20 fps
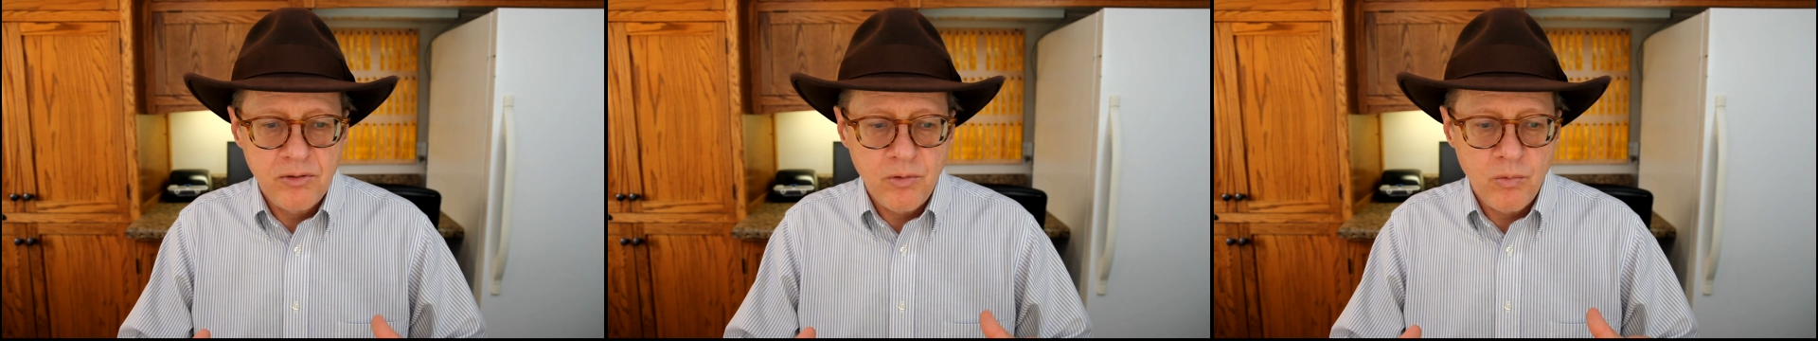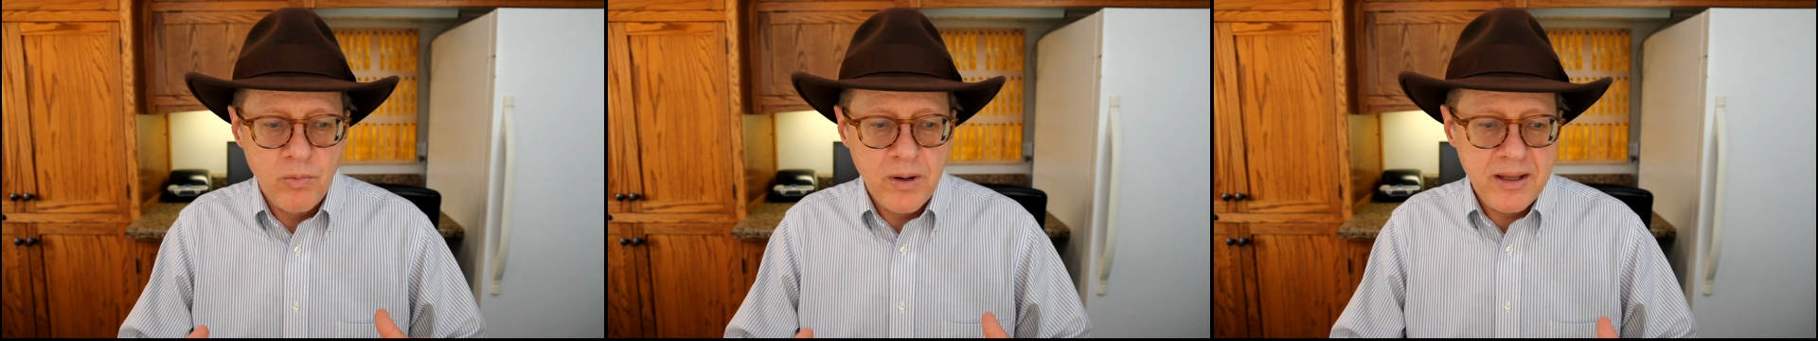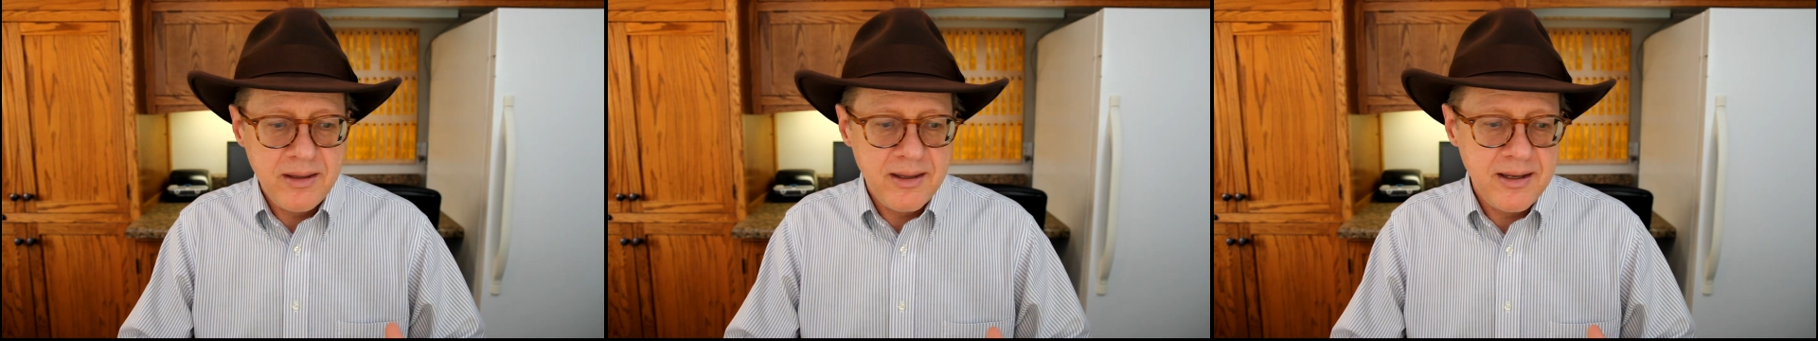
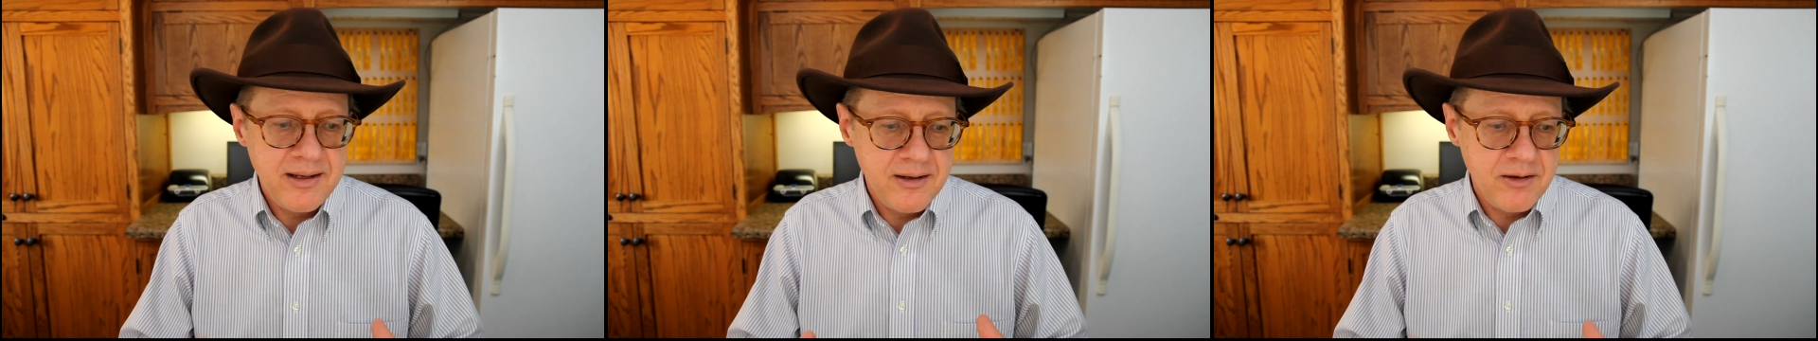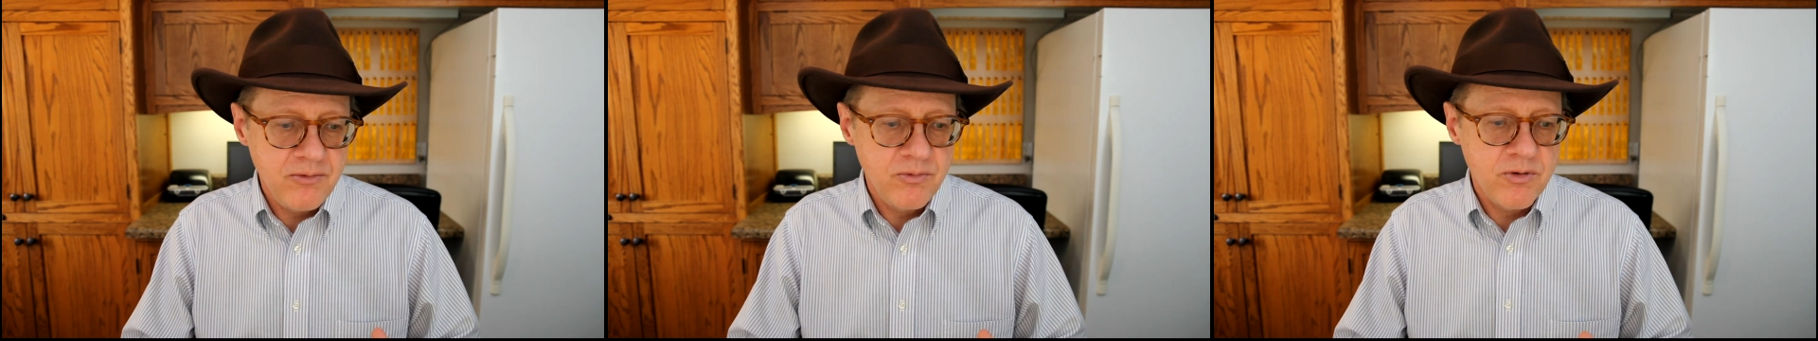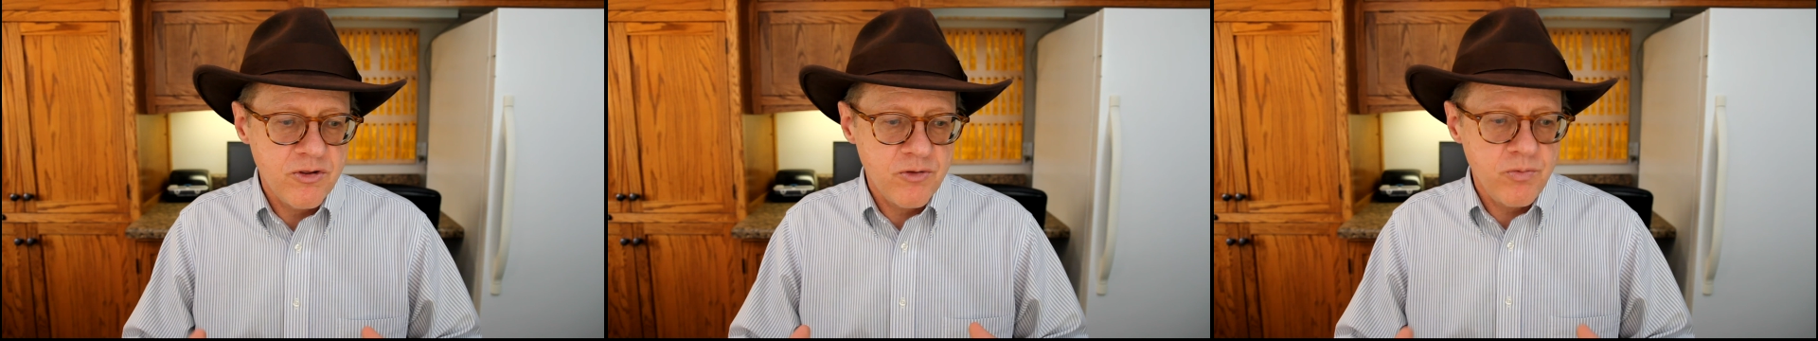the way they
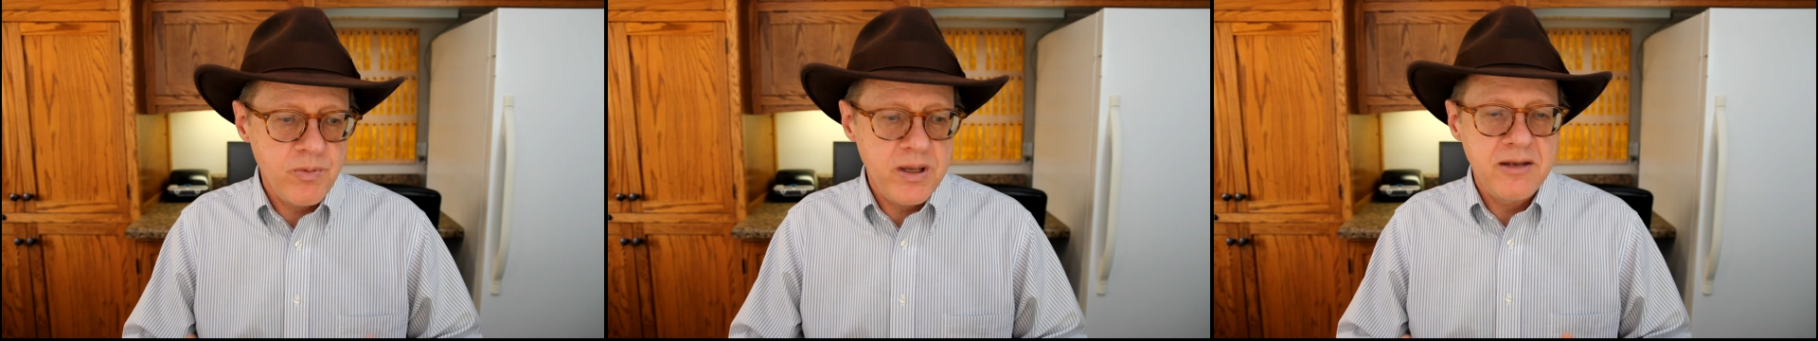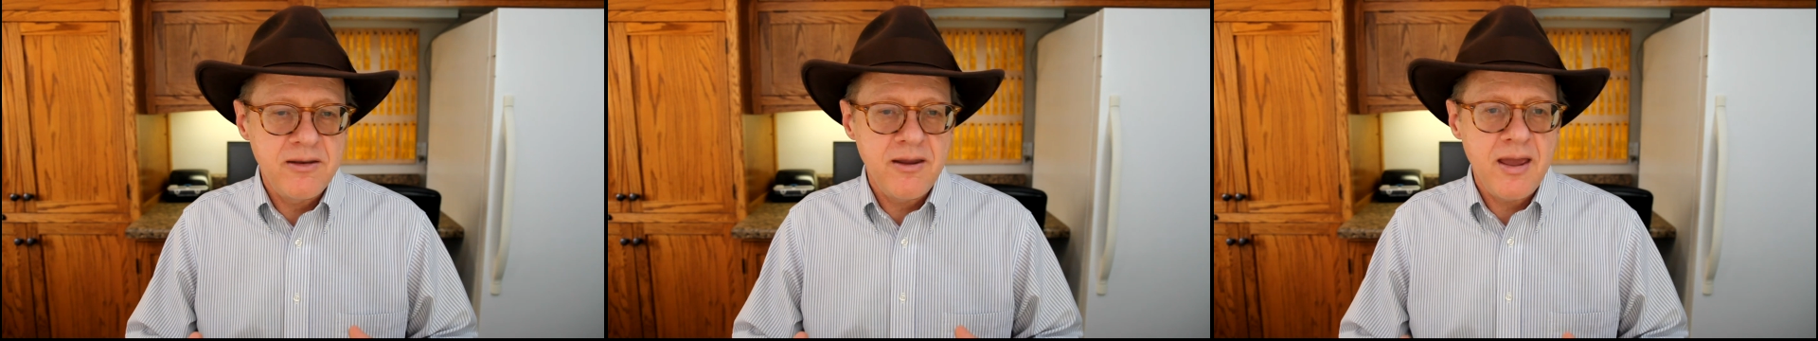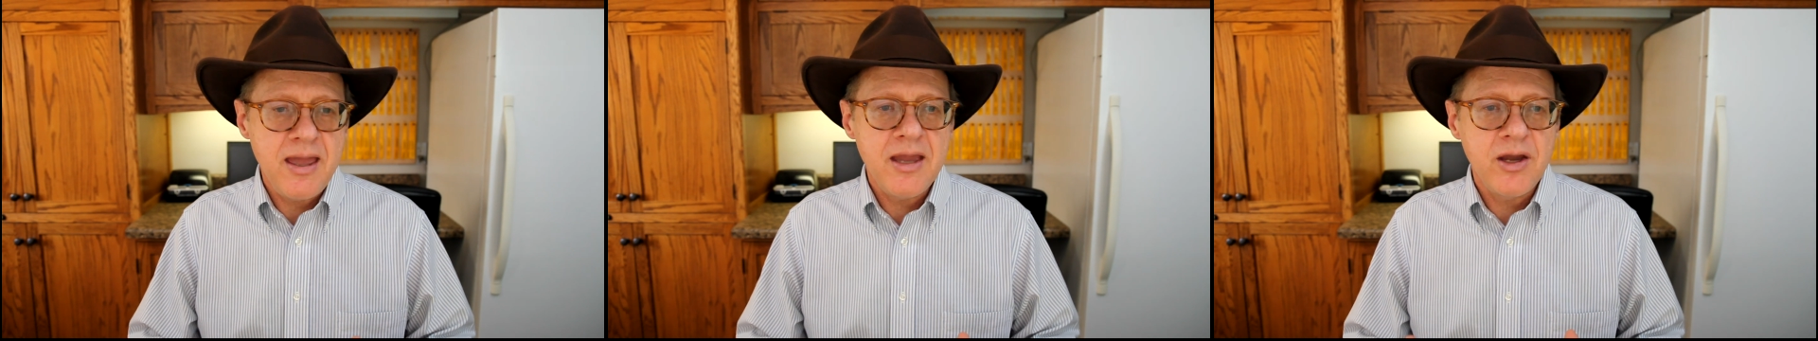did with
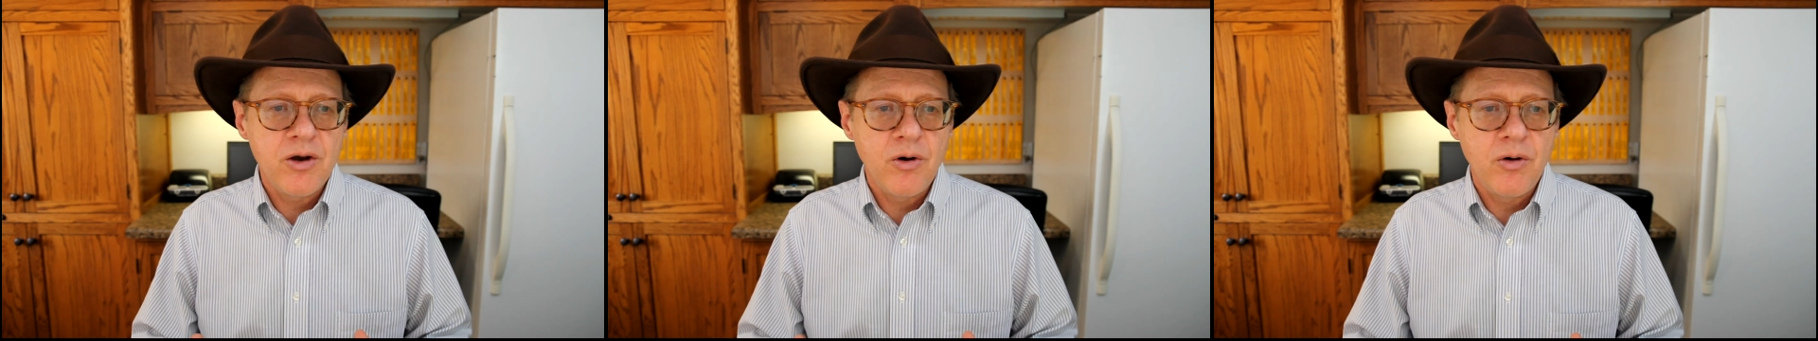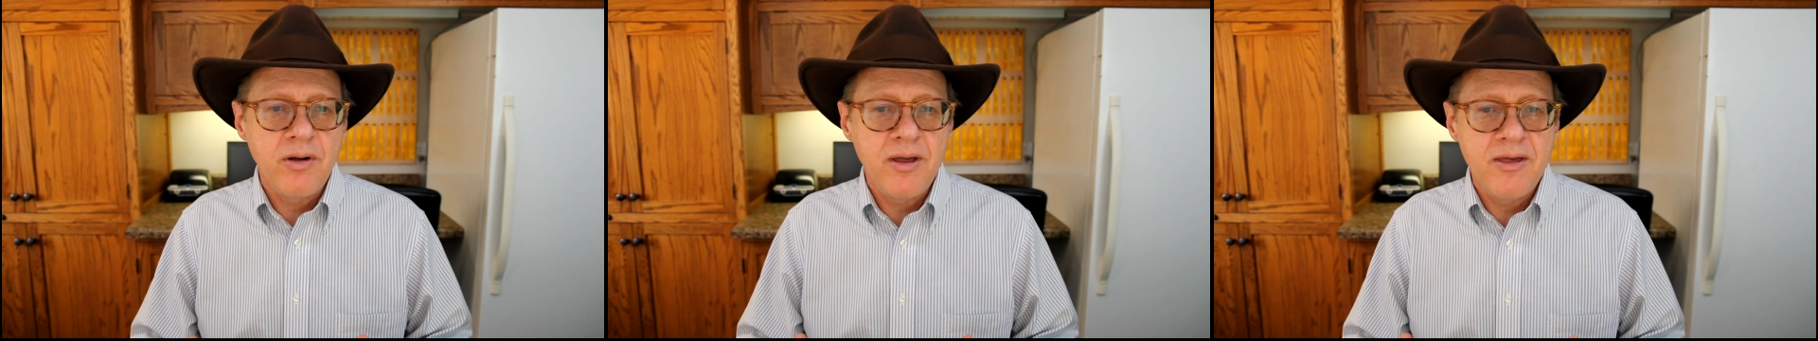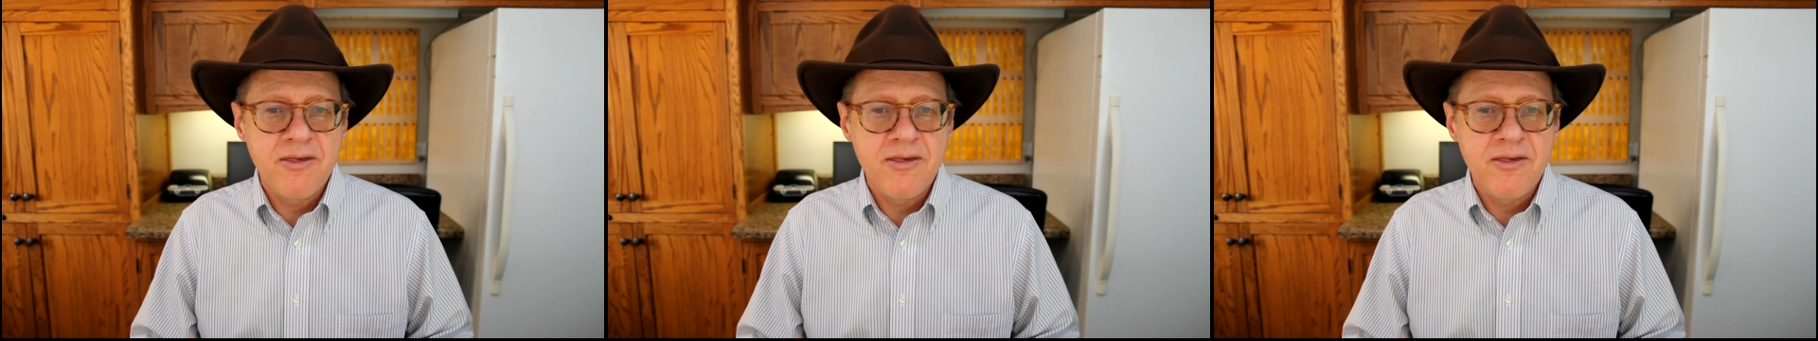Sweet Tango